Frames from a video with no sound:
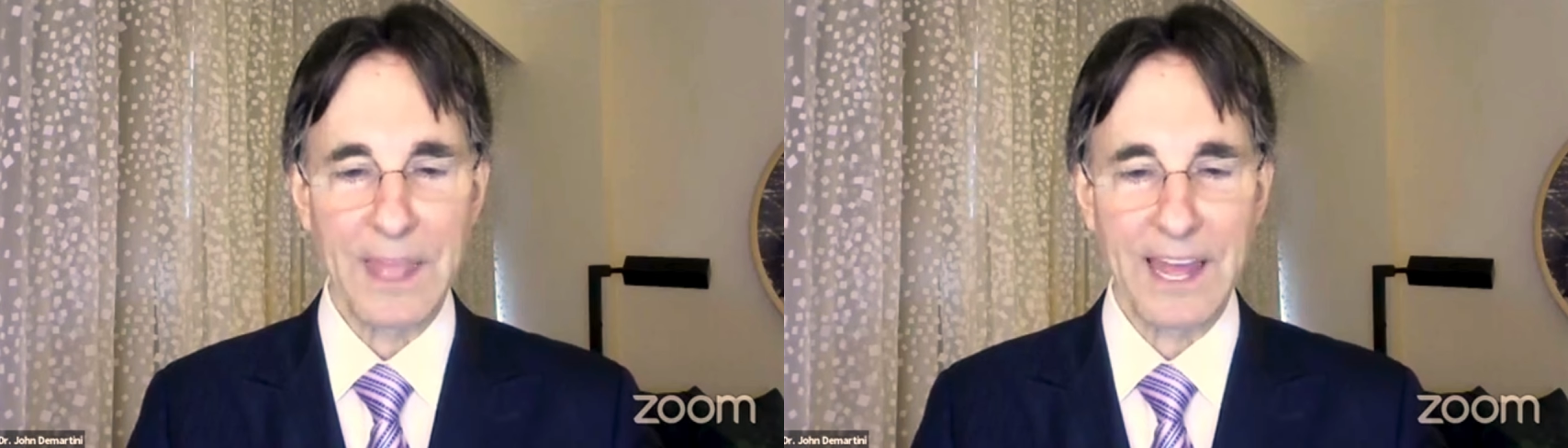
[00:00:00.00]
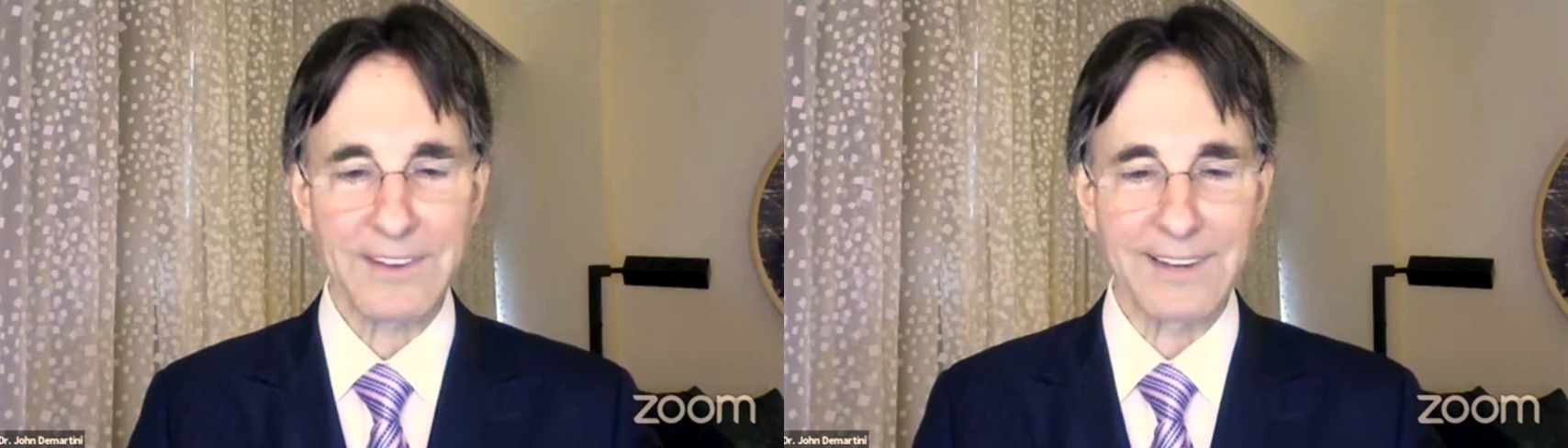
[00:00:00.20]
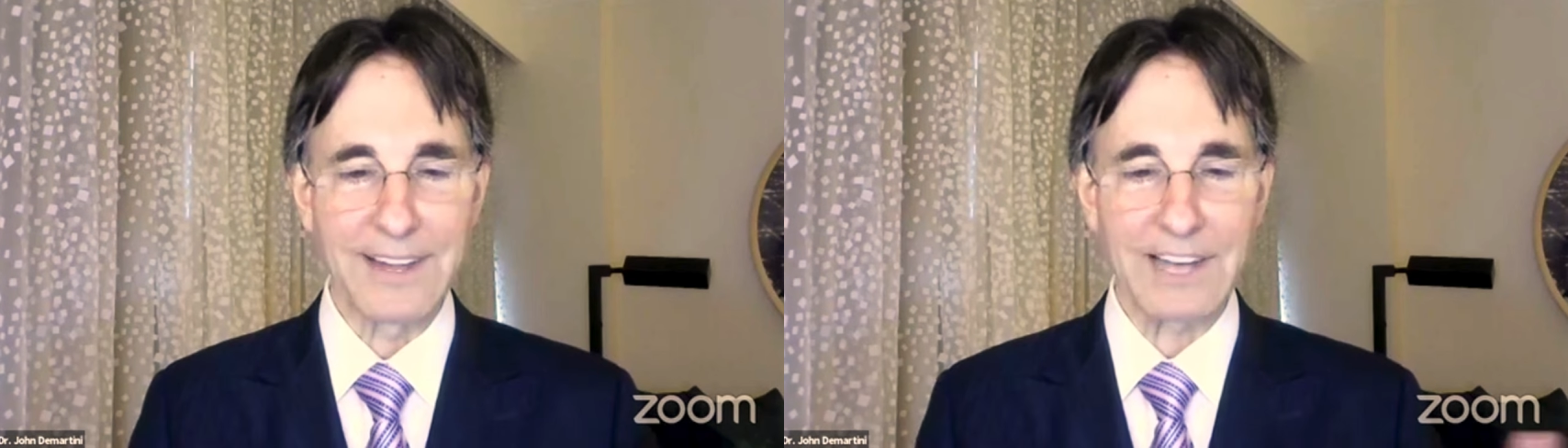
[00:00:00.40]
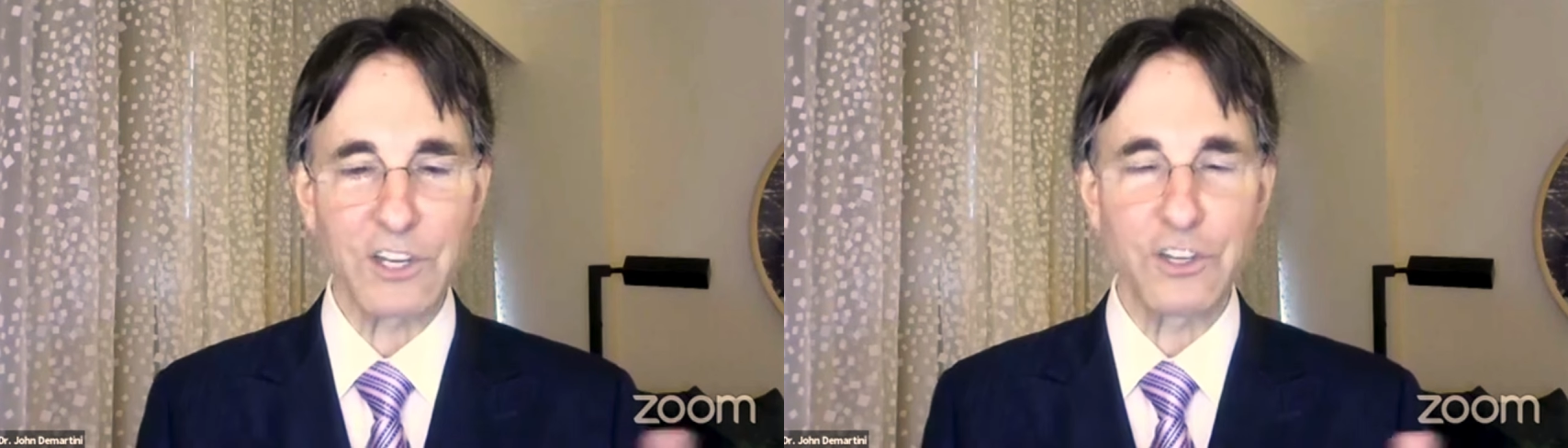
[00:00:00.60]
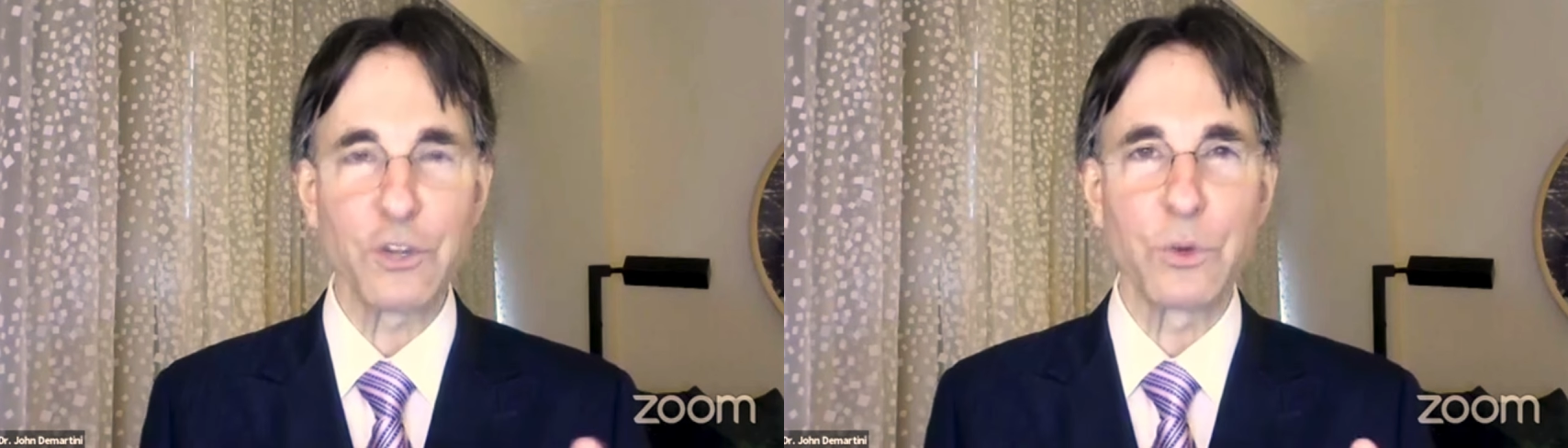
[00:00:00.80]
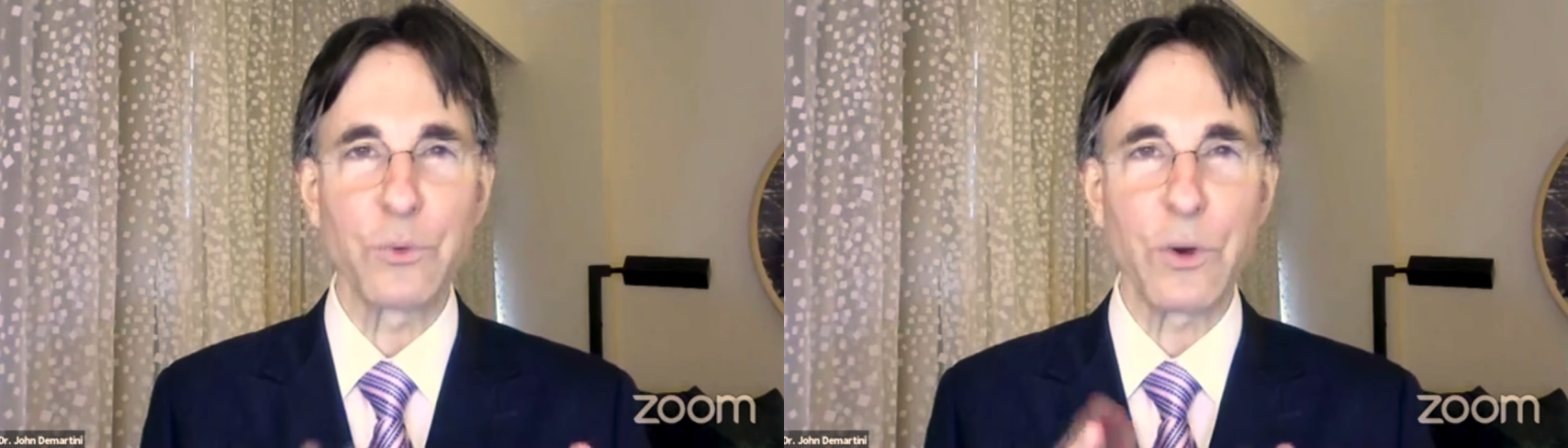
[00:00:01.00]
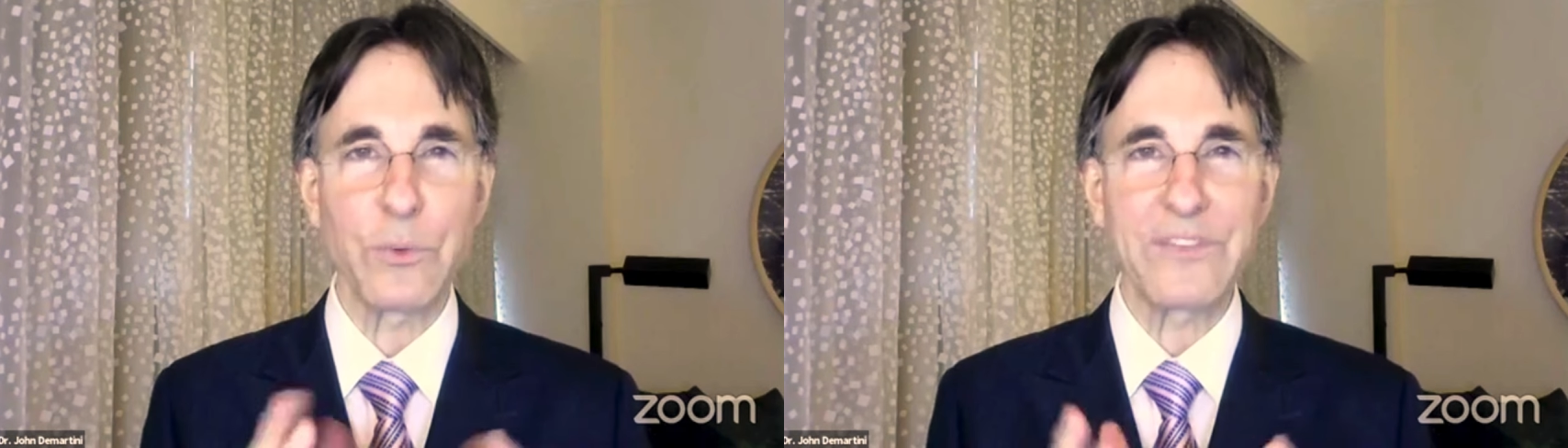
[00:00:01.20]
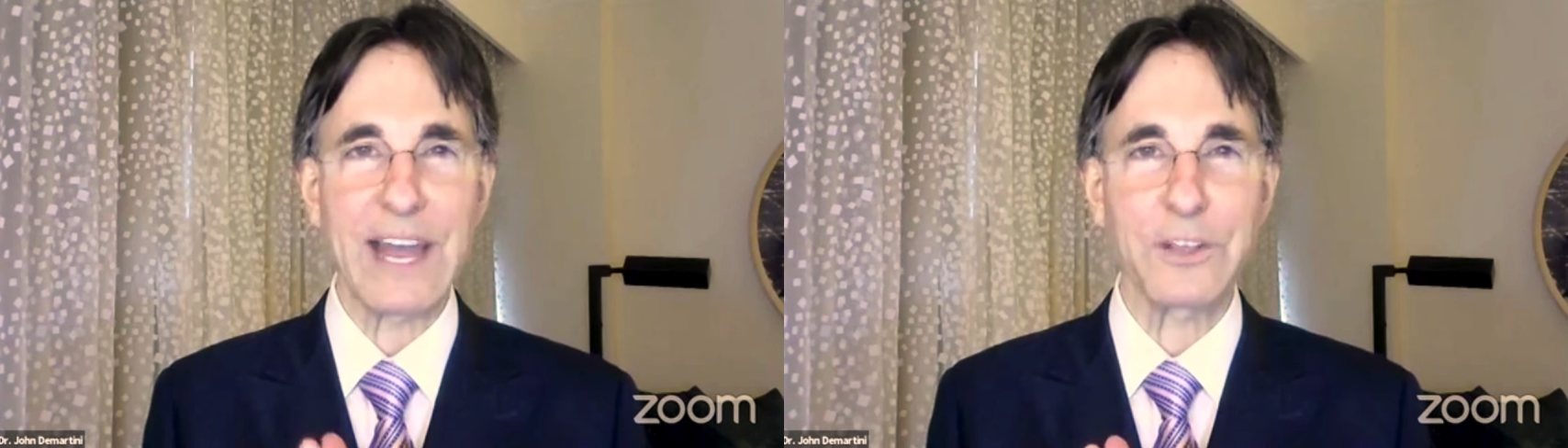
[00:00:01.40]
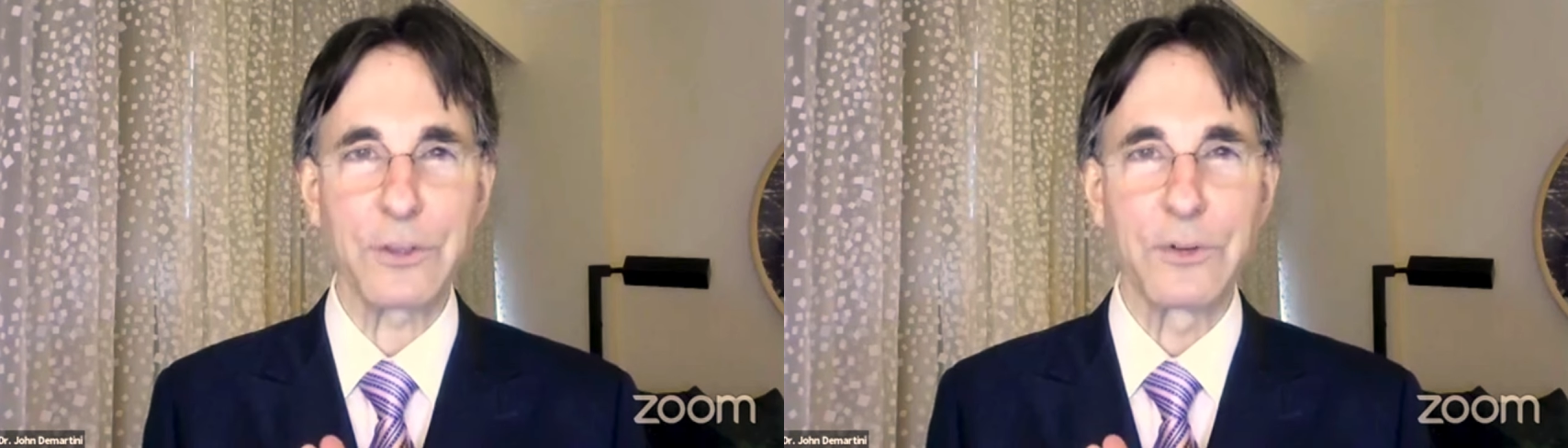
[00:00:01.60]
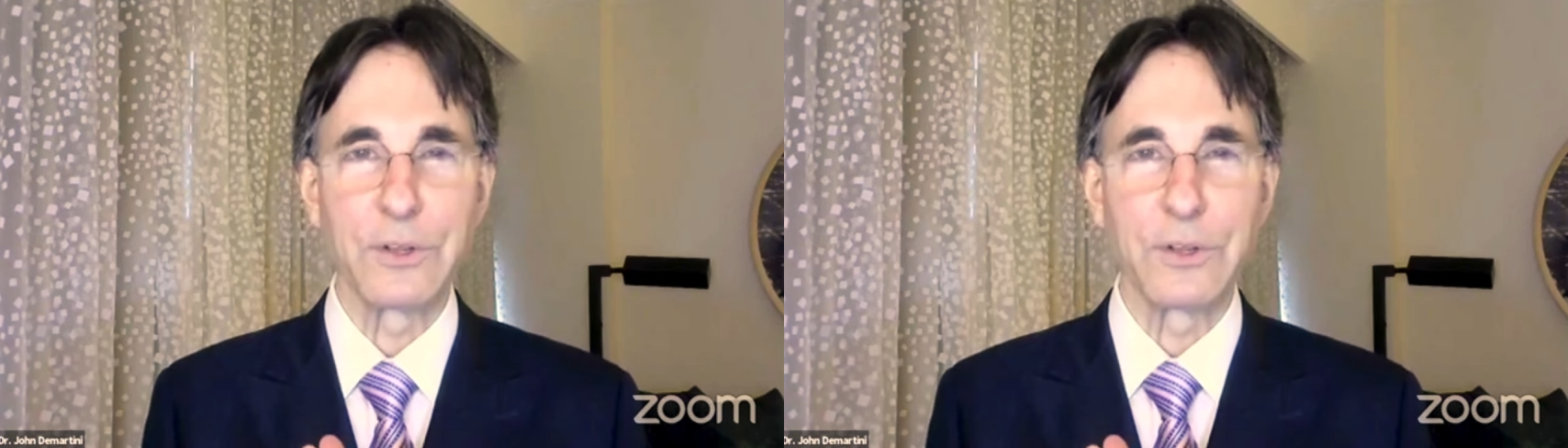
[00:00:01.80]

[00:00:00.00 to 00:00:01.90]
has a lot to do with what we value.